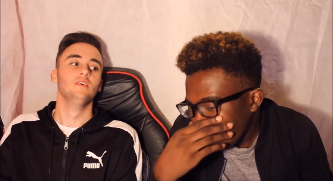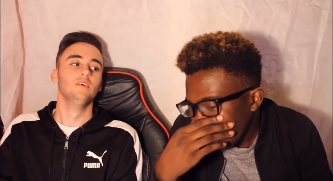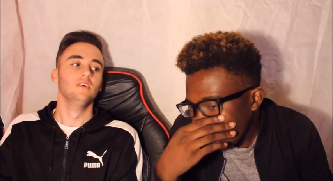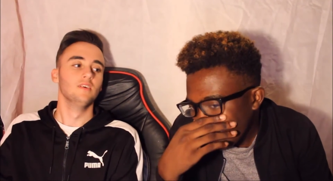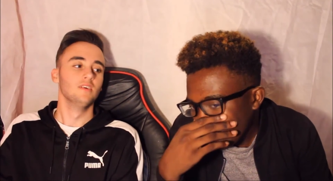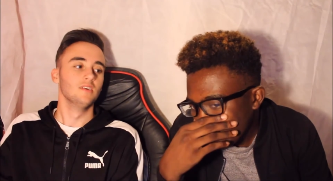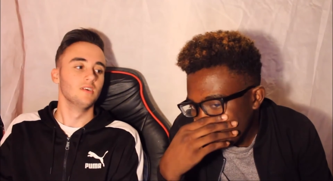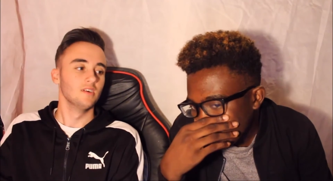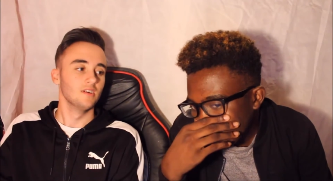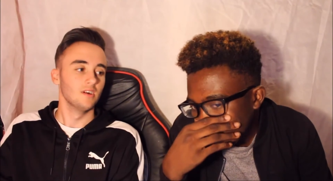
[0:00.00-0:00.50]

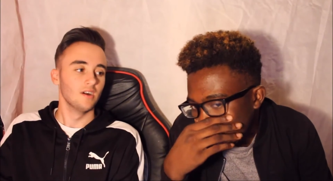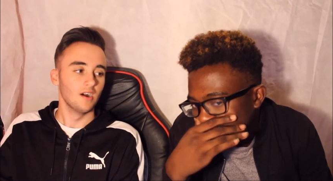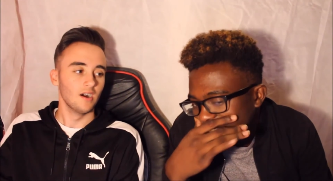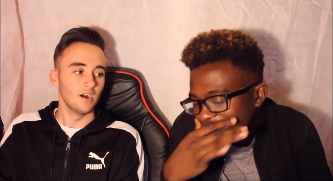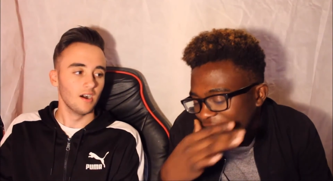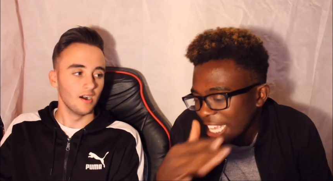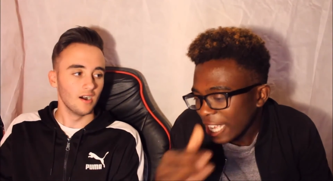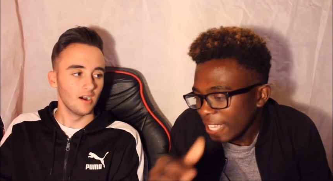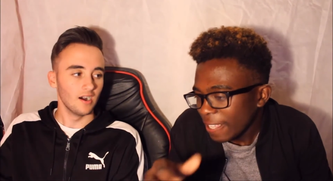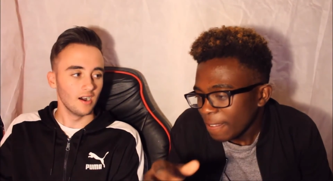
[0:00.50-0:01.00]
Speaker 1: I feel
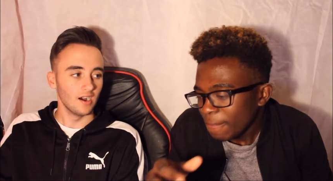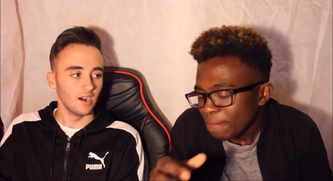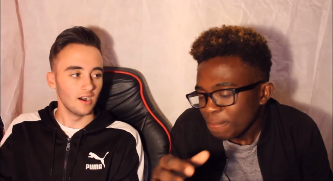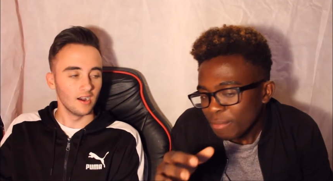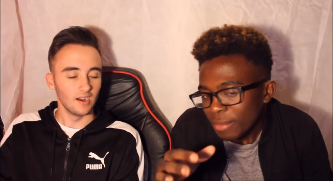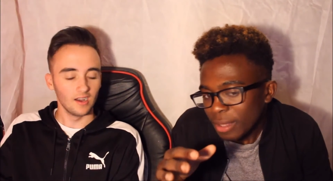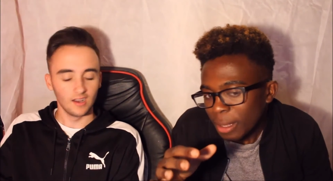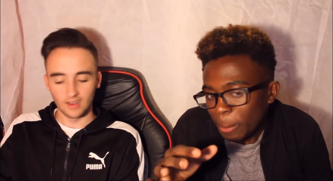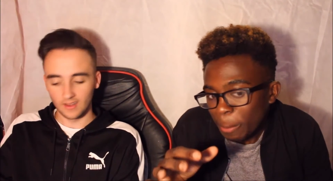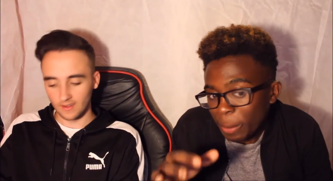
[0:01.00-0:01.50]
like
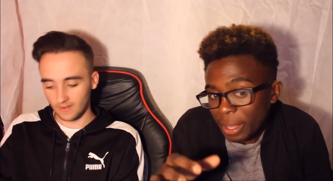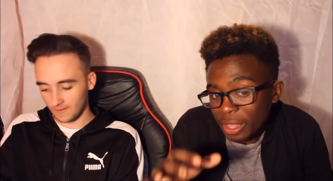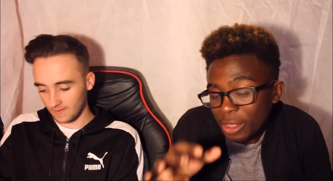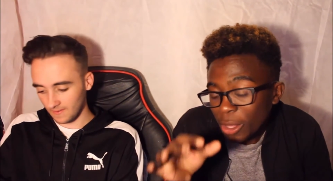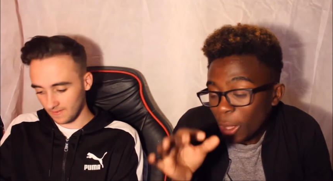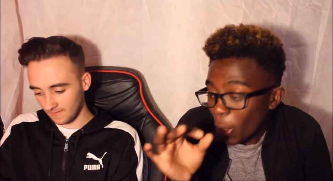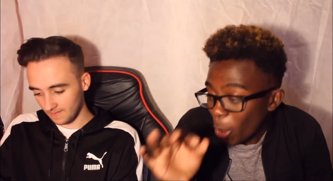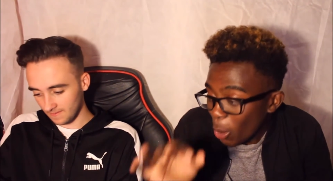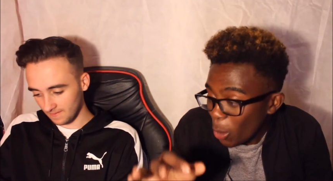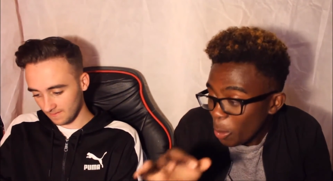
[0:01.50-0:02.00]
being
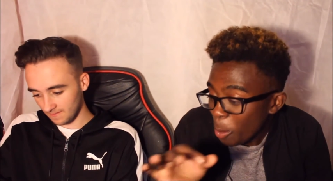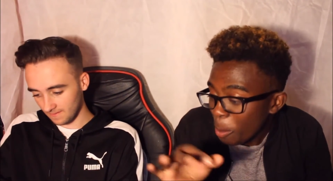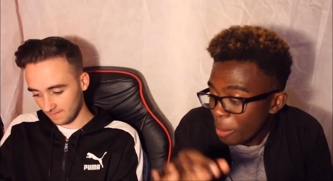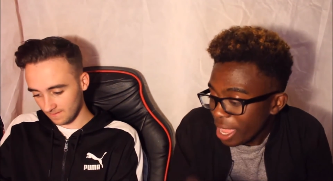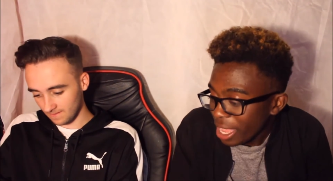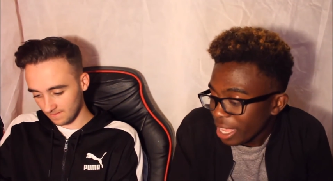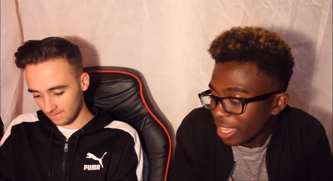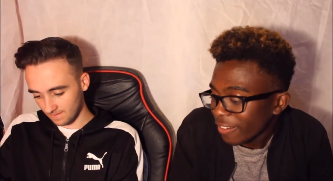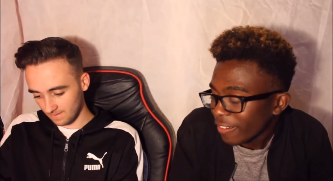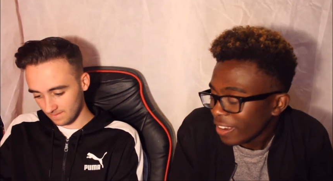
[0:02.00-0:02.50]
the
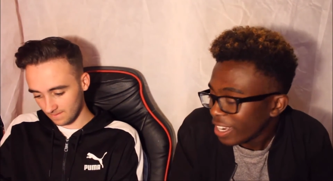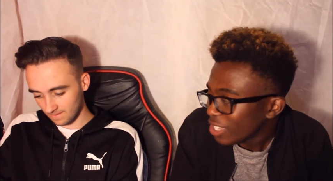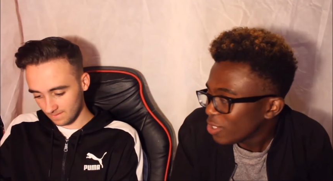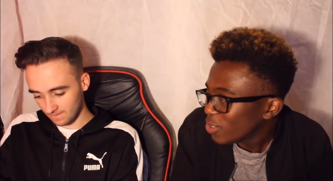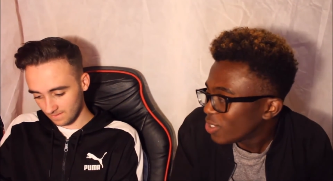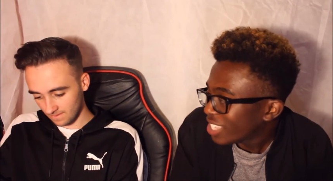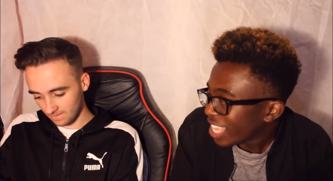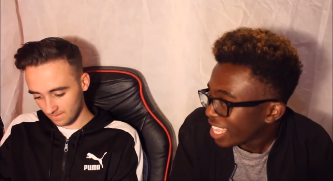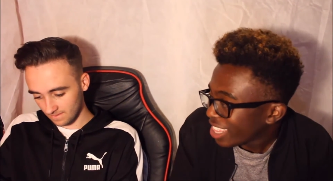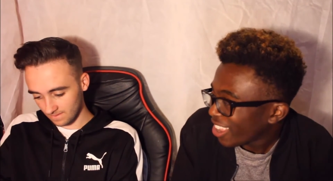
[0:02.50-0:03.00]
homemaker, in it,
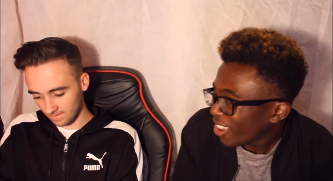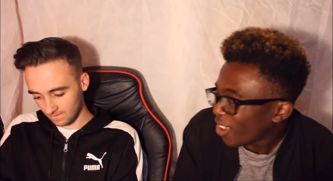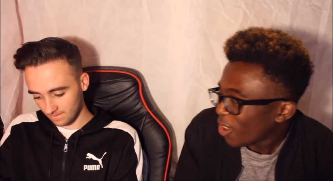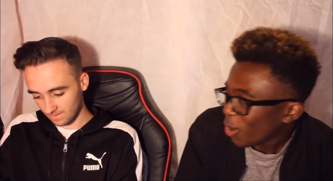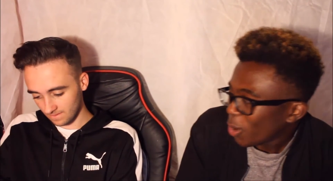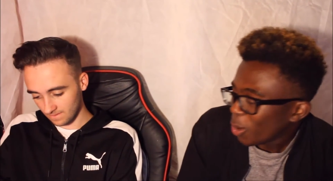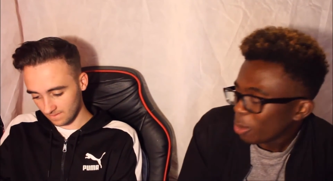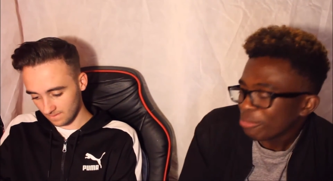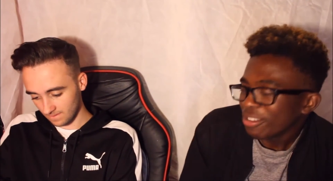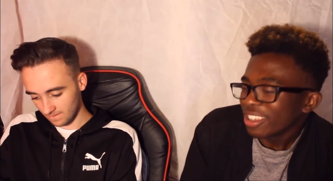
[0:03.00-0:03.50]
you set that
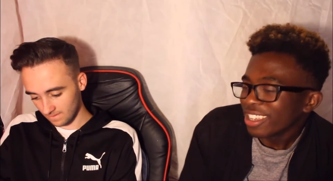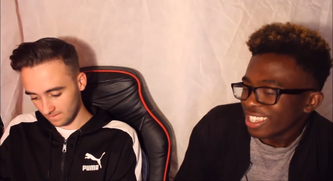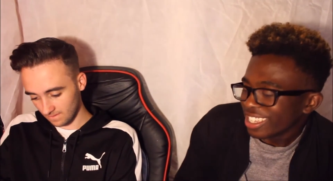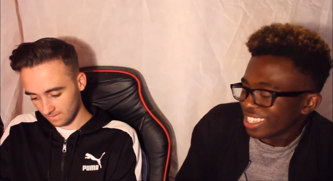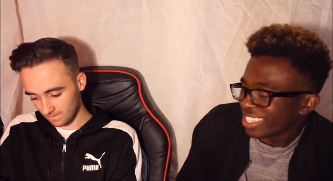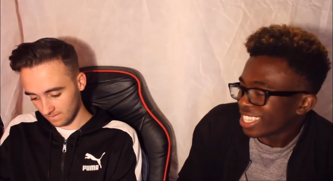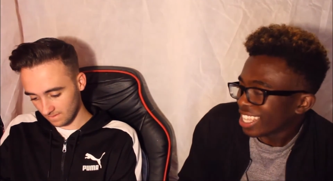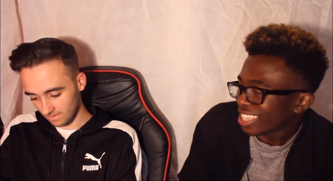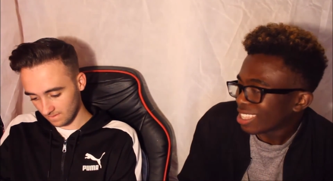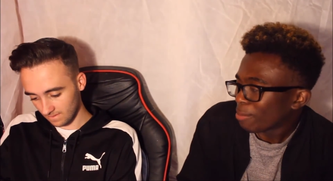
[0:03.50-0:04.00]
home,
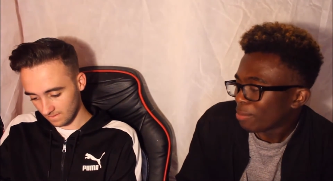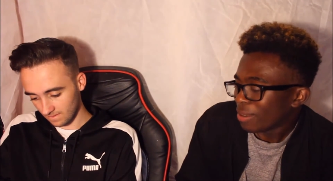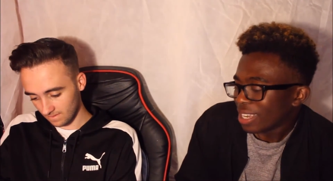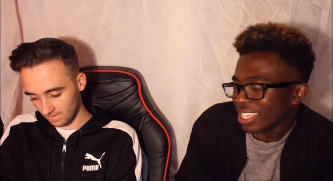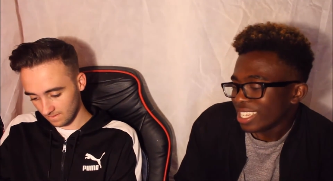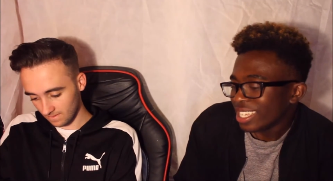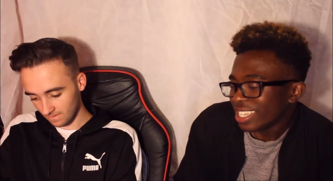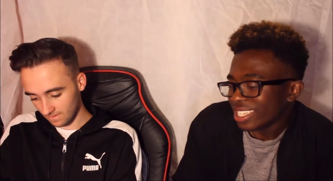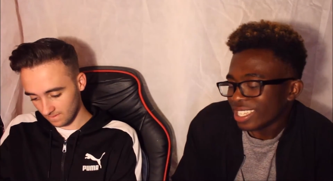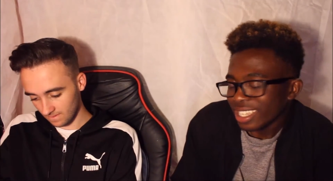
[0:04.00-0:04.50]
you set the
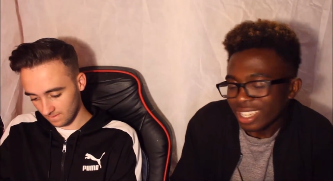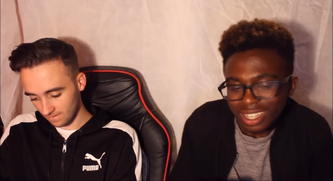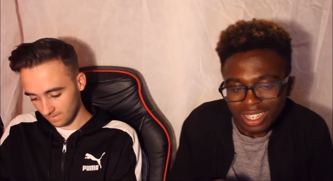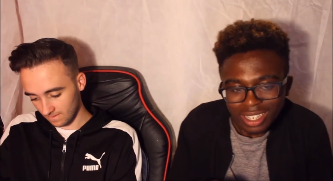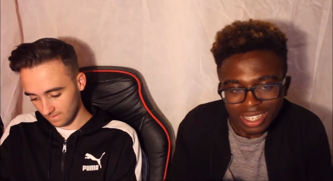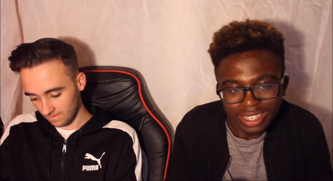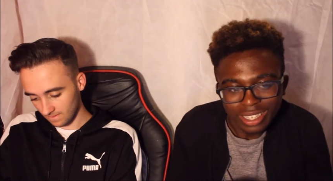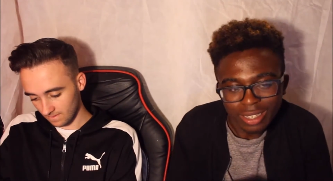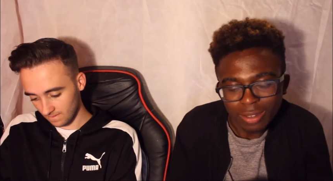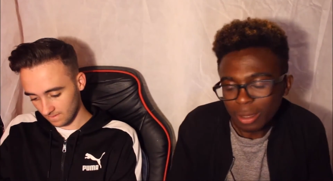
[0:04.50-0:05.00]
police,
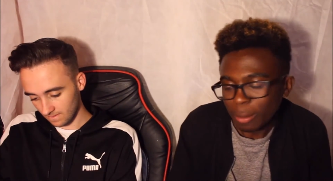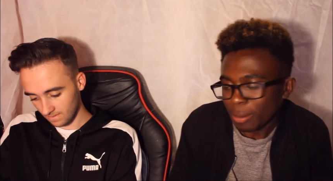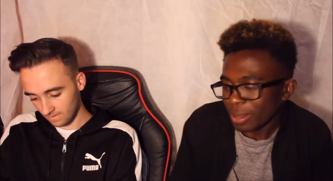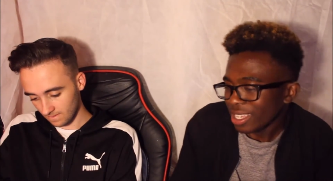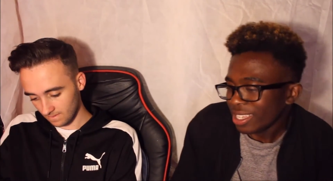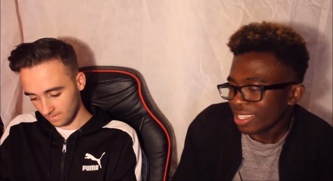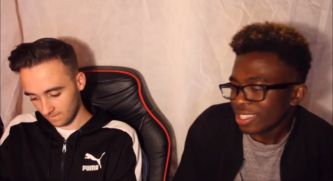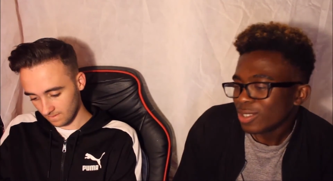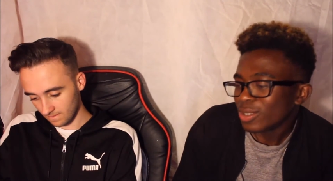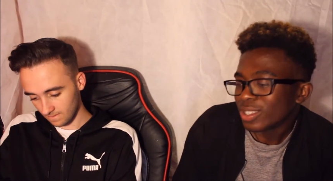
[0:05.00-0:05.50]
you set the
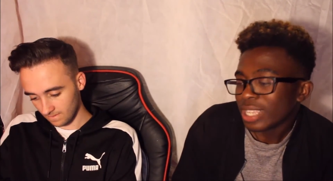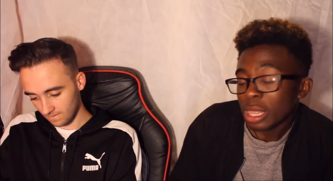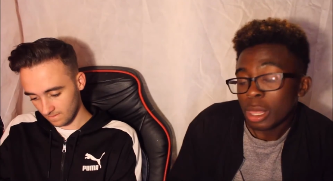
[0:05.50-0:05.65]
pace,